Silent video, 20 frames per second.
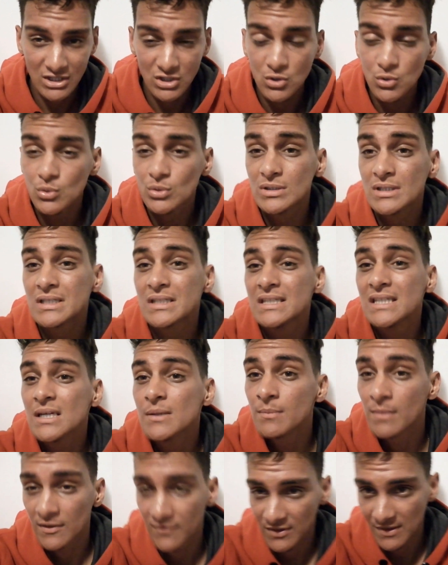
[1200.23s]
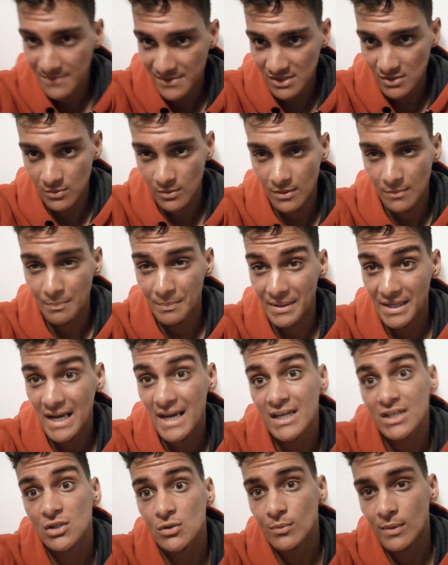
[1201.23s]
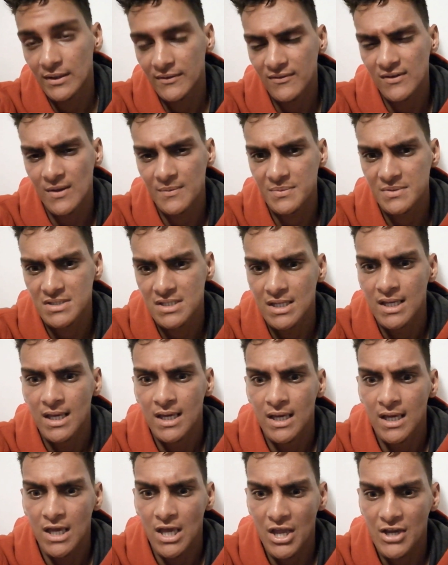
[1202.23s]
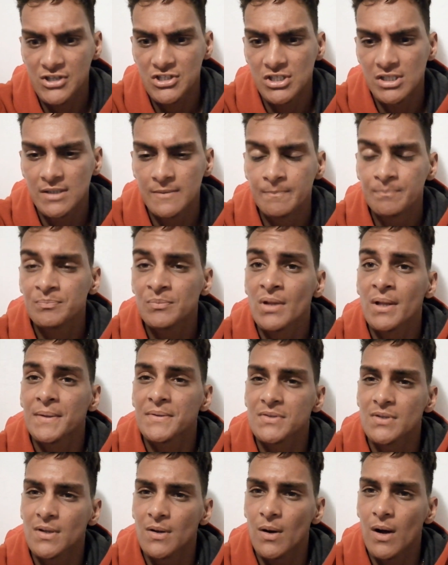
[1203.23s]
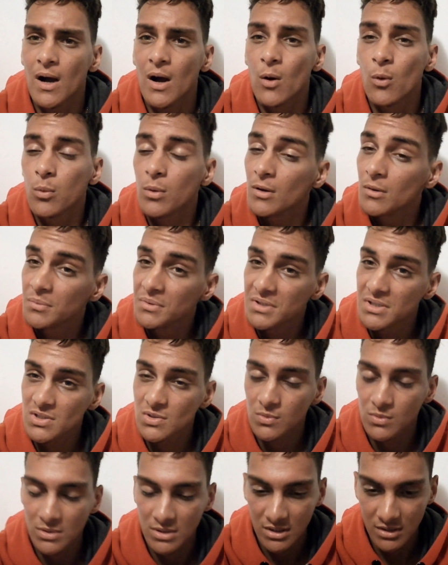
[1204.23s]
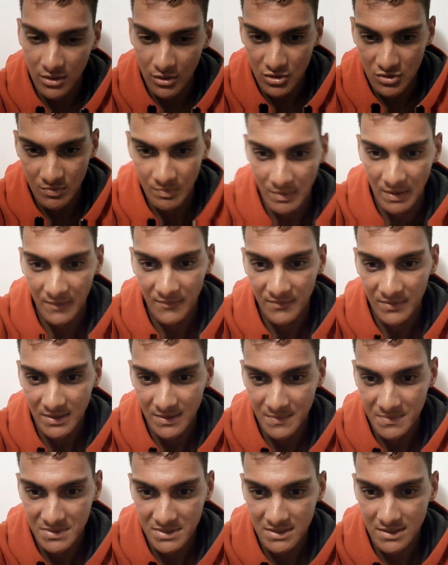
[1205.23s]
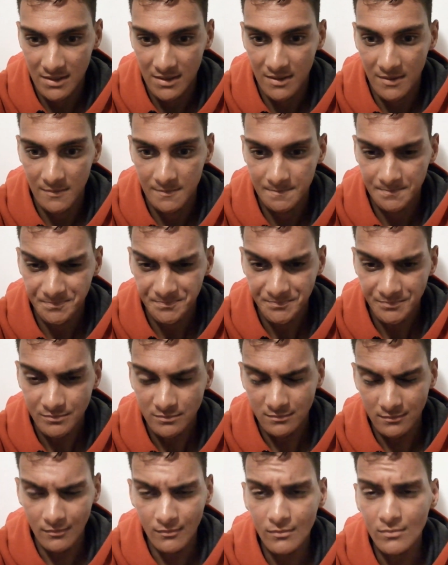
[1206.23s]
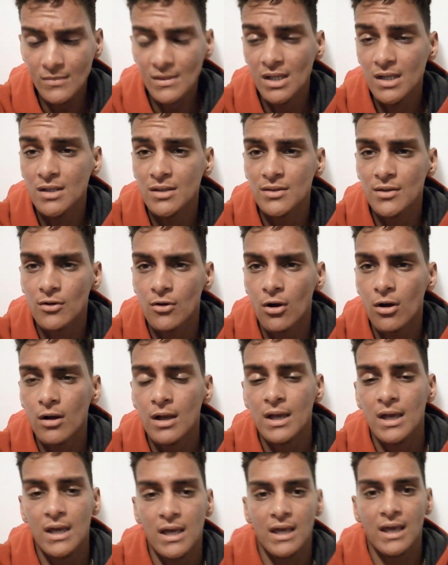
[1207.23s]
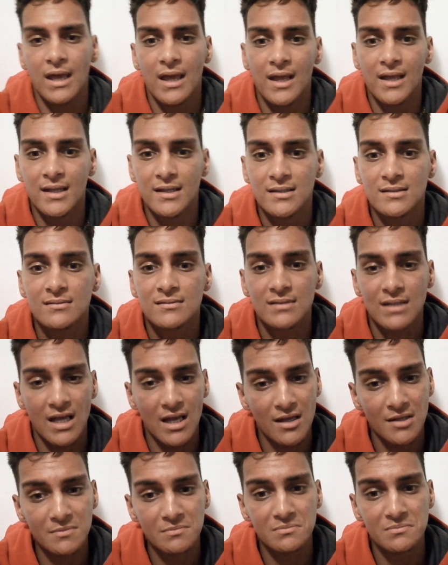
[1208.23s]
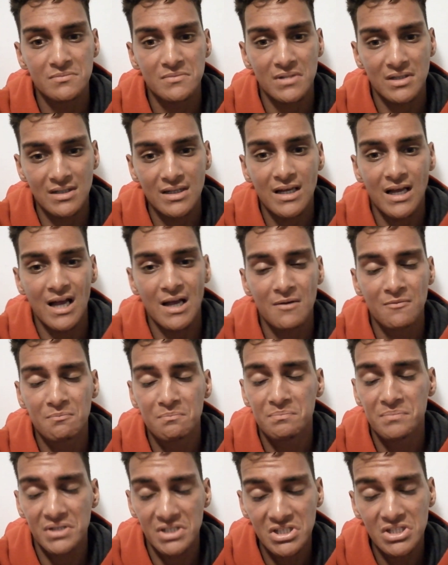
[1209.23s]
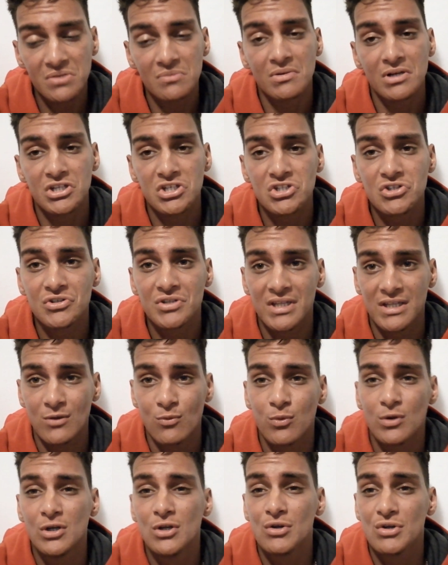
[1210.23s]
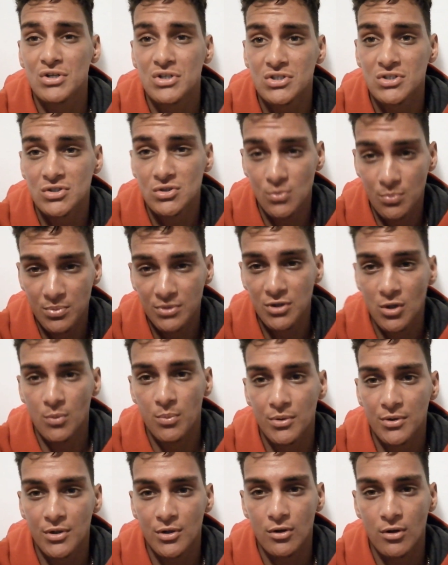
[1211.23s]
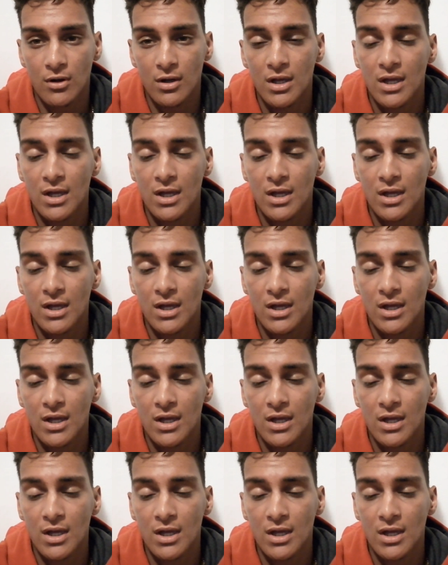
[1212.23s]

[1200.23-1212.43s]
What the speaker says: two real mud flaps as well, brand new mud flaps actually. So I will be installing those mud flaps in the car, and I'm pretty much sure that it will look super dope in the car.